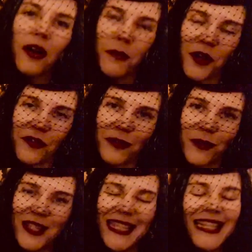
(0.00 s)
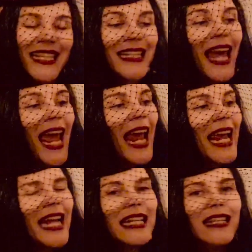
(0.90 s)
perfect for the season.
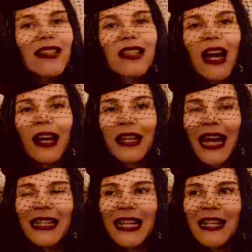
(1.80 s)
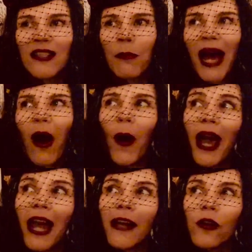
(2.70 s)
It is, again, it is about
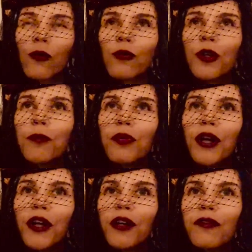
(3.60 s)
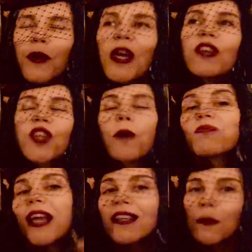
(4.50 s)
a group of... So
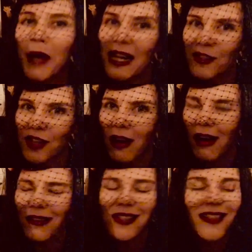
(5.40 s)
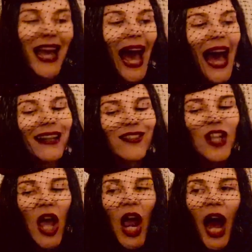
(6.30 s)
a spell is cast
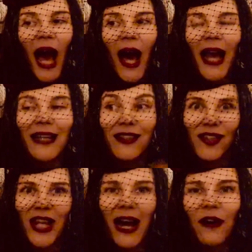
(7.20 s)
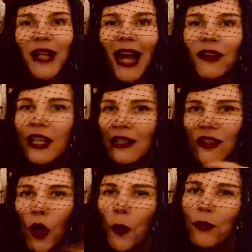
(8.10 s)
and uh, in this town and
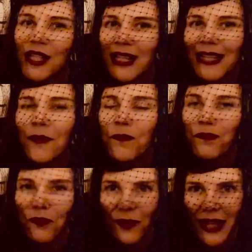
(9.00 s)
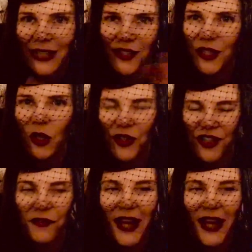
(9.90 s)
things go missing hence the lost and